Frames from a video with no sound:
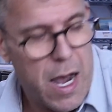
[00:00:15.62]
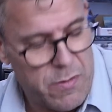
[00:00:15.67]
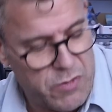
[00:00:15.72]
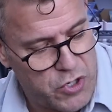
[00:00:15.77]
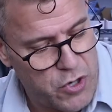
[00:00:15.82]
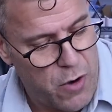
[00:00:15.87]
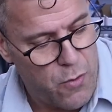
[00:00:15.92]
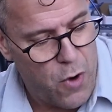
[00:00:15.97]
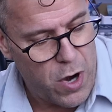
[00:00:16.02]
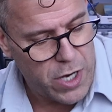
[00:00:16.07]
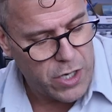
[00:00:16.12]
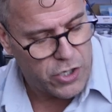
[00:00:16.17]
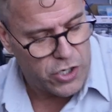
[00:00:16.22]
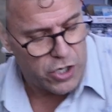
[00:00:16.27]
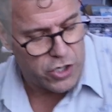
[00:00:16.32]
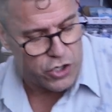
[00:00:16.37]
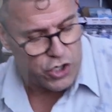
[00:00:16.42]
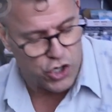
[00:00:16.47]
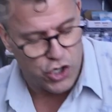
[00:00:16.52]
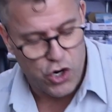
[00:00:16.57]
So I wanted
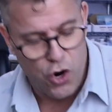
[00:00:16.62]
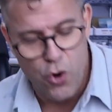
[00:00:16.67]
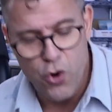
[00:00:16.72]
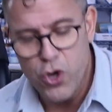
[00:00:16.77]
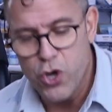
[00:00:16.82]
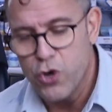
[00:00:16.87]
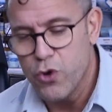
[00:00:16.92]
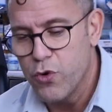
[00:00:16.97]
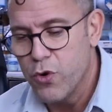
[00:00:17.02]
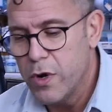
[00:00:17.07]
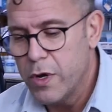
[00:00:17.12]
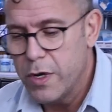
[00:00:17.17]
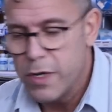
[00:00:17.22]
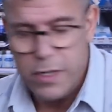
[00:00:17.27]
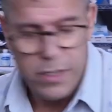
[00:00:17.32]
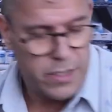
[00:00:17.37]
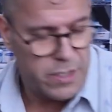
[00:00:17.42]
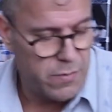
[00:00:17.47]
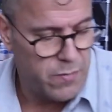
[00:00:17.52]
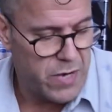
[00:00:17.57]
to show you
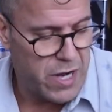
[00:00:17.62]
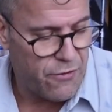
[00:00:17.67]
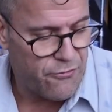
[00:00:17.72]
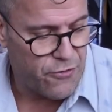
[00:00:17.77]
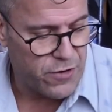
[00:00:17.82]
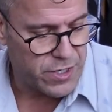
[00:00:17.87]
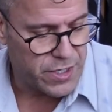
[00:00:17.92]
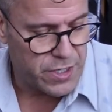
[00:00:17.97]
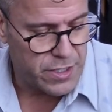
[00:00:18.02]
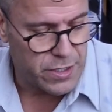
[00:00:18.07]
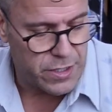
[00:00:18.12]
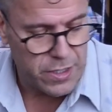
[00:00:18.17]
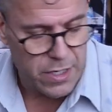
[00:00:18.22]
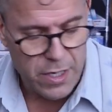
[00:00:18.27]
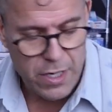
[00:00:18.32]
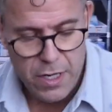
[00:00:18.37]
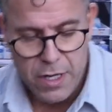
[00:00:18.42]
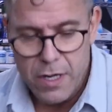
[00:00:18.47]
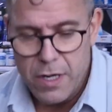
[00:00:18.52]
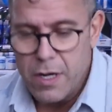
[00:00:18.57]
some differences.
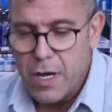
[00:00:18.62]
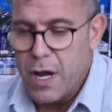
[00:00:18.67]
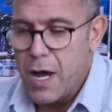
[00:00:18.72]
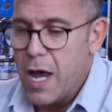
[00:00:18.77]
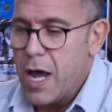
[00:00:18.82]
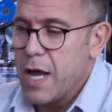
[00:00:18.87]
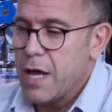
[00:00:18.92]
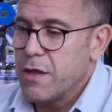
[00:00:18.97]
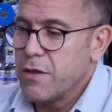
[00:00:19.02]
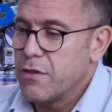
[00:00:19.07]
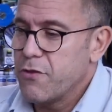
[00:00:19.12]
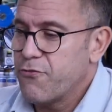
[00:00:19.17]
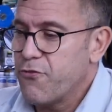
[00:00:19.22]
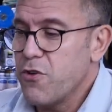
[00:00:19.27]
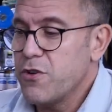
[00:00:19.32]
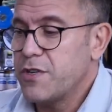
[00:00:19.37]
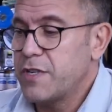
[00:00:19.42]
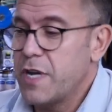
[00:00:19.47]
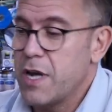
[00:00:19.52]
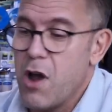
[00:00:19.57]
The
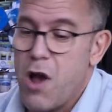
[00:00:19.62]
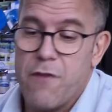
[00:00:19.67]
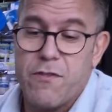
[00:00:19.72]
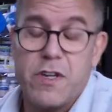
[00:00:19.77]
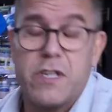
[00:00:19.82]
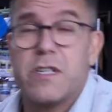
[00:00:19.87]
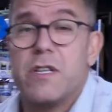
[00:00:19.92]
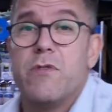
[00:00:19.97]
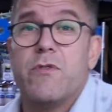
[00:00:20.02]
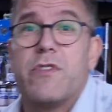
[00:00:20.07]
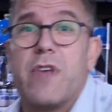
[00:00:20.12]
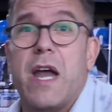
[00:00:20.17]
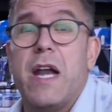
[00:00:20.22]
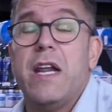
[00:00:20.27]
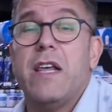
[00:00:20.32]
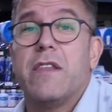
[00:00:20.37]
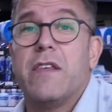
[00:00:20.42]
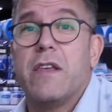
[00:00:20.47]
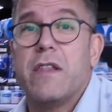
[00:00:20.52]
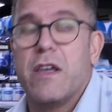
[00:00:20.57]
first thing, obviously, with
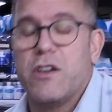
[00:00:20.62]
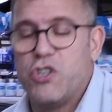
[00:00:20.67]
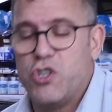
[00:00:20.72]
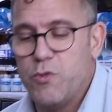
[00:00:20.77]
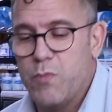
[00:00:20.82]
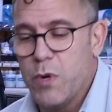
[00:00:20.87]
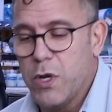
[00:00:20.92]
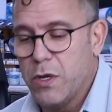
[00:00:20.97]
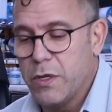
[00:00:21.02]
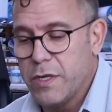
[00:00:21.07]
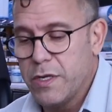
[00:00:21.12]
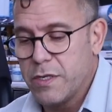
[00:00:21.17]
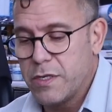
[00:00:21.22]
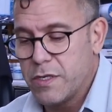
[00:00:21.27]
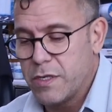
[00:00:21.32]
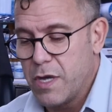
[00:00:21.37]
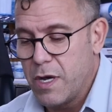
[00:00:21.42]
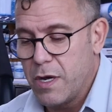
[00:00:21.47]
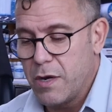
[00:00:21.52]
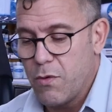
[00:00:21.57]
anything that you build
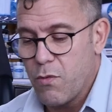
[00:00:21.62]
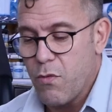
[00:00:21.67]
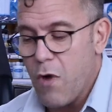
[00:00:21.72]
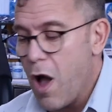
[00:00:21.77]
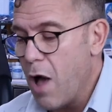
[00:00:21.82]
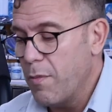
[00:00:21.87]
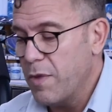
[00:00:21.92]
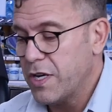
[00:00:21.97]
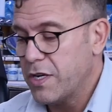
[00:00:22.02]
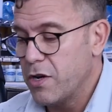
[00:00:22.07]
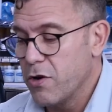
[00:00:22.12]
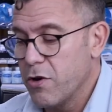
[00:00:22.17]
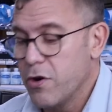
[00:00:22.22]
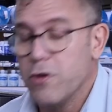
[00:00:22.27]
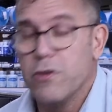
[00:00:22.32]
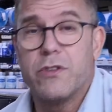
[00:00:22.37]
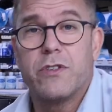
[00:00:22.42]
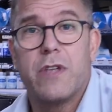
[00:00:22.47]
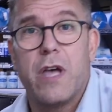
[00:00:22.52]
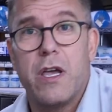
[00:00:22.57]
is the raw
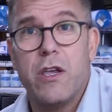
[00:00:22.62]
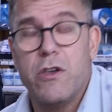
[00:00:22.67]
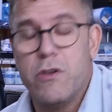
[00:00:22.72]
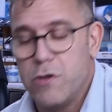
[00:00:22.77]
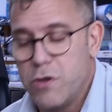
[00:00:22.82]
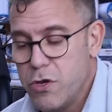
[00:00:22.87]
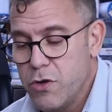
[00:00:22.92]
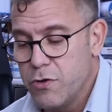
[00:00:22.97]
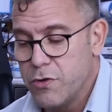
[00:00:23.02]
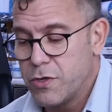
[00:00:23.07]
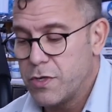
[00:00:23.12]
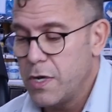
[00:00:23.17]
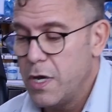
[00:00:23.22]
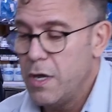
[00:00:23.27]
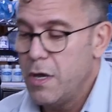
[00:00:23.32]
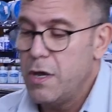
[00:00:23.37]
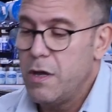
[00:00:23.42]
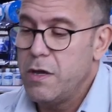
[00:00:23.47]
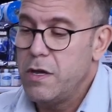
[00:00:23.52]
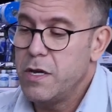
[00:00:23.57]
materials that you use.
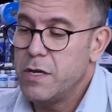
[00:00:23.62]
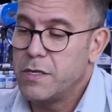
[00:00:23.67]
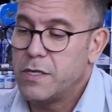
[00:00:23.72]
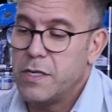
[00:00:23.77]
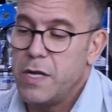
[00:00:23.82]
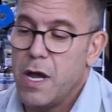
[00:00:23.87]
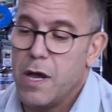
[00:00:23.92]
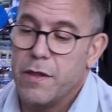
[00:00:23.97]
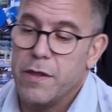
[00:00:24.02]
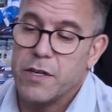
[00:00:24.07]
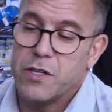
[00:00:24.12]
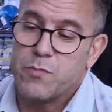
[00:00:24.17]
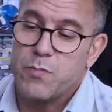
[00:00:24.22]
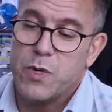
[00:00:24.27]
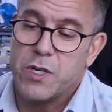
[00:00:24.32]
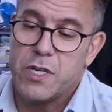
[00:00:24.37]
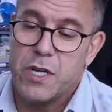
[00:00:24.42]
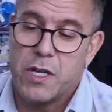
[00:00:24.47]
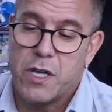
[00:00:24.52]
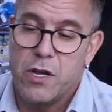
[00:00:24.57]
You see on this
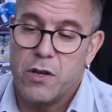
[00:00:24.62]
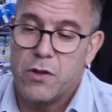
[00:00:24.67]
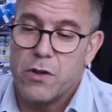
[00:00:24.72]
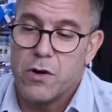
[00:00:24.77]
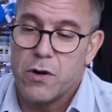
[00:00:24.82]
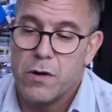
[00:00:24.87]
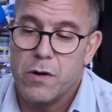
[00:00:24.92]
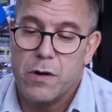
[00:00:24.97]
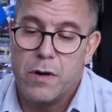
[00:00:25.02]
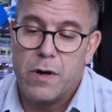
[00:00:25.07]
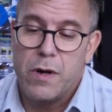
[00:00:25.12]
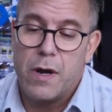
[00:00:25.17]
particular